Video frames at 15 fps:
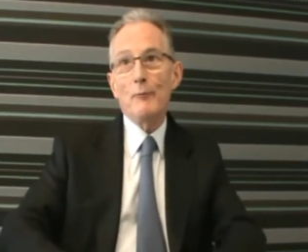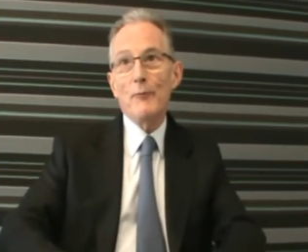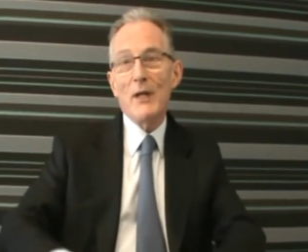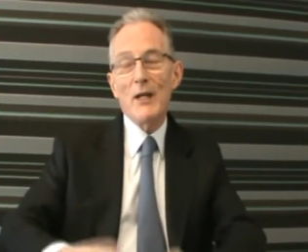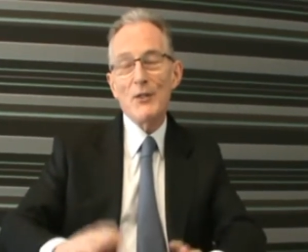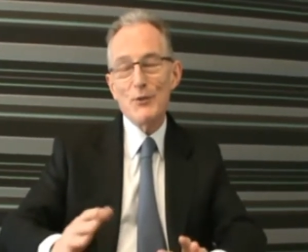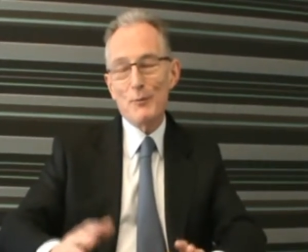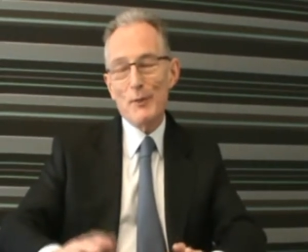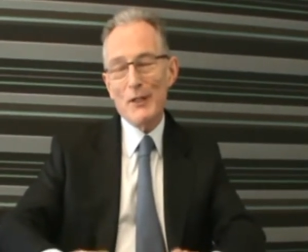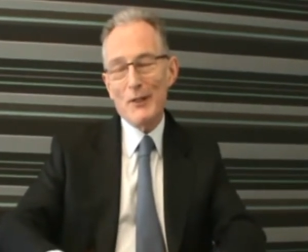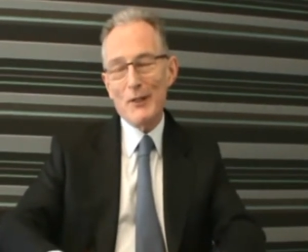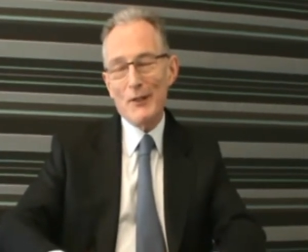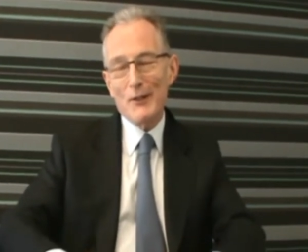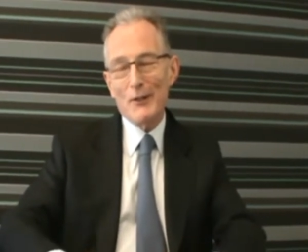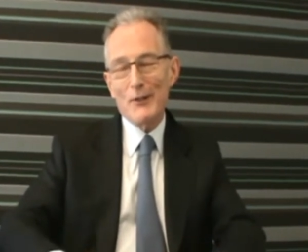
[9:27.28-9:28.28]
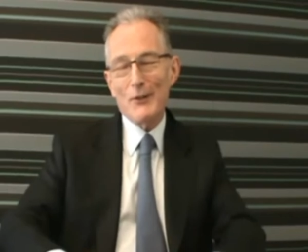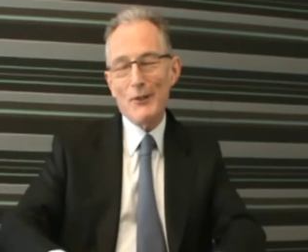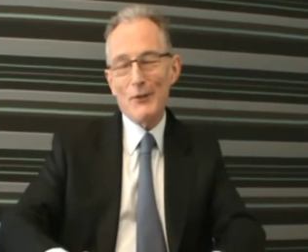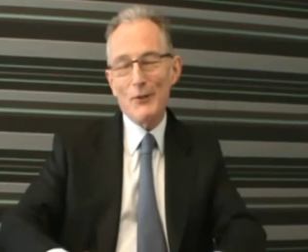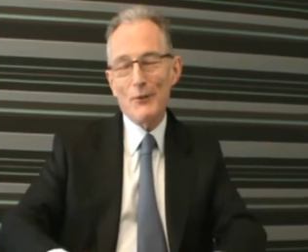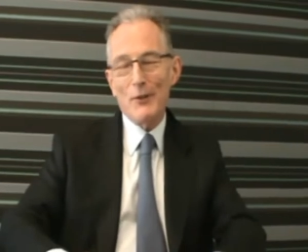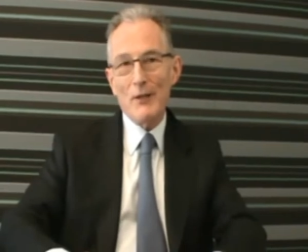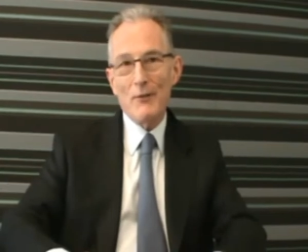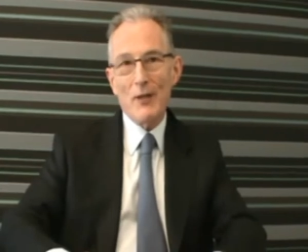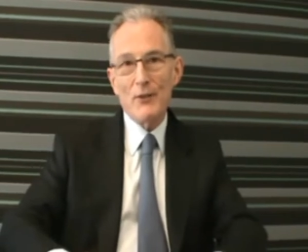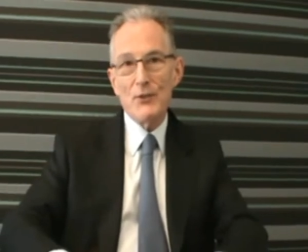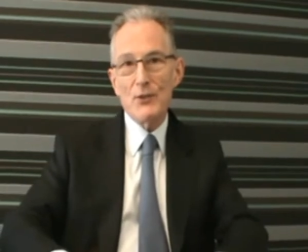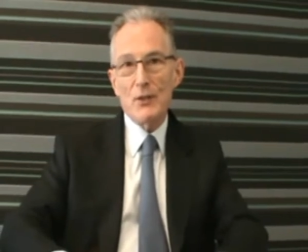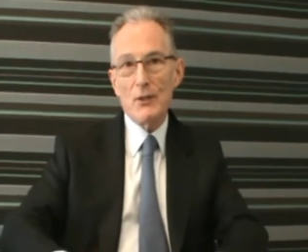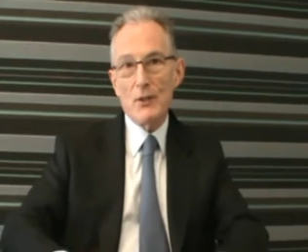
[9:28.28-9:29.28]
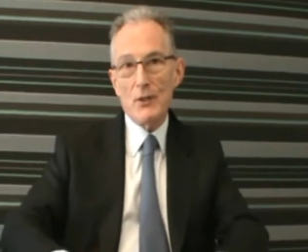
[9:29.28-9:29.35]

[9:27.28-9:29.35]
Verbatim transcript: um, there has to be a, a degree of